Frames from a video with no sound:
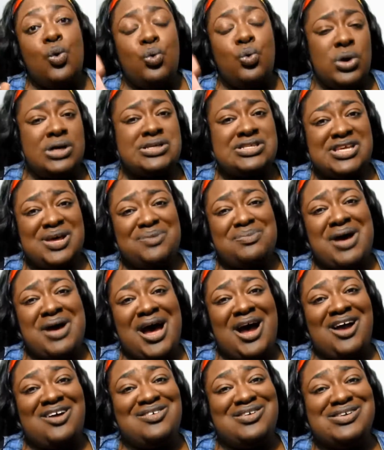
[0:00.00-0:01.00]
What's up,
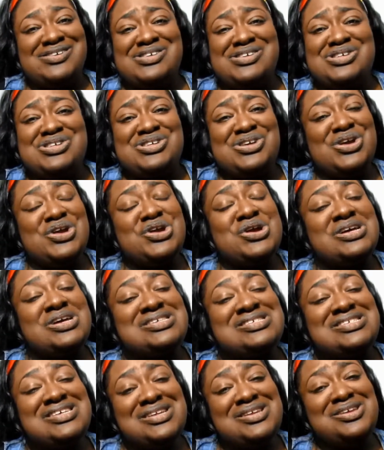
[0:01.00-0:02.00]
Conquerors? It's your girl
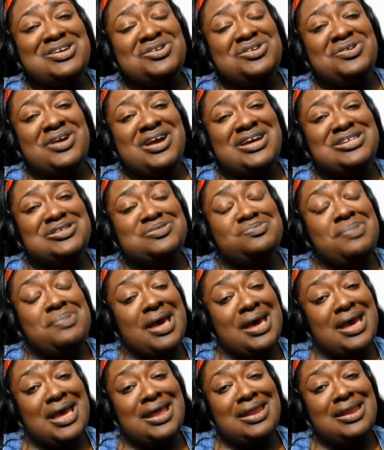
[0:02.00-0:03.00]
Sydnie Grace,
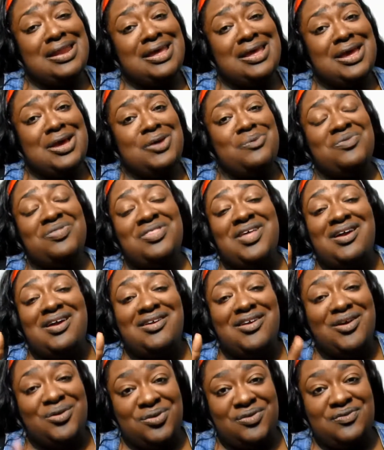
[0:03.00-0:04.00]
back at it again with
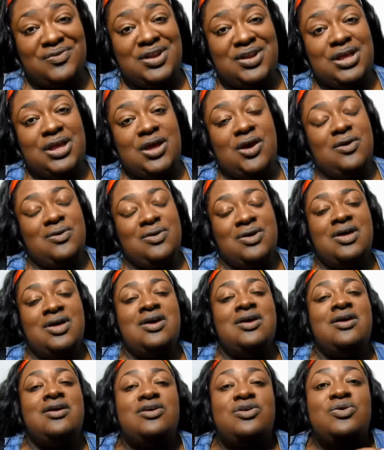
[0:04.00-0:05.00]
another video.
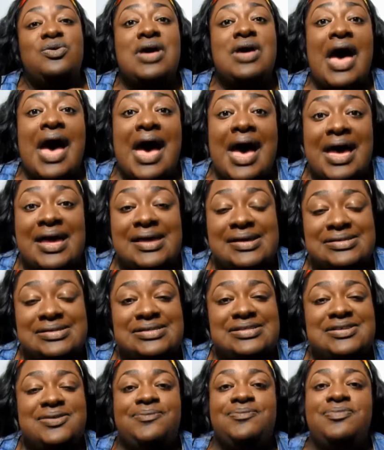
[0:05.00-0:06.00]
You
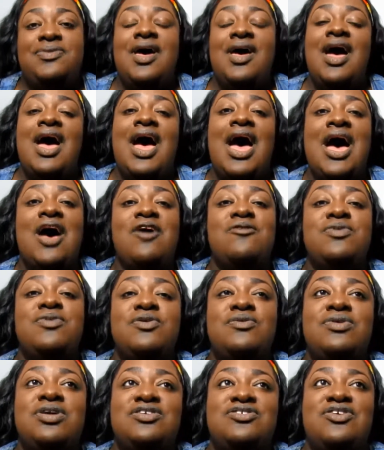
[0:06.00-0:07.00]
guys, I've
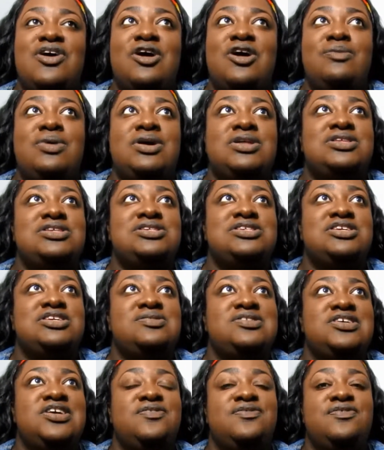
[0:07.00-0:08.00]
been wanting to talk about this
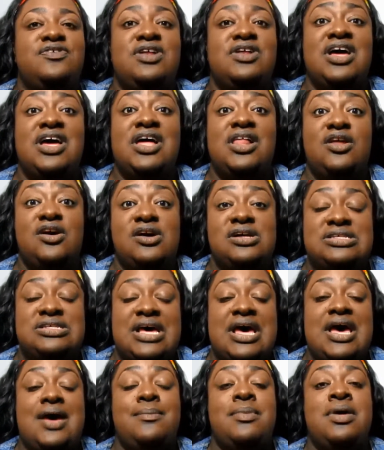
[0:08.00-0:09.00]
subject for like a long
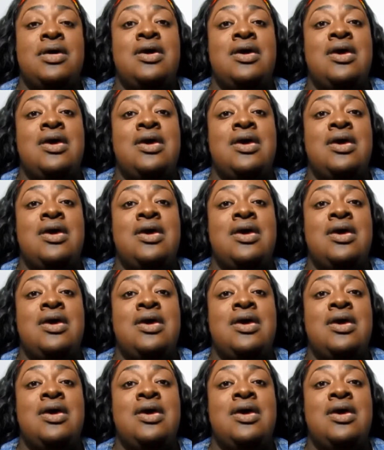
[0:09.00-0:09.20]
time,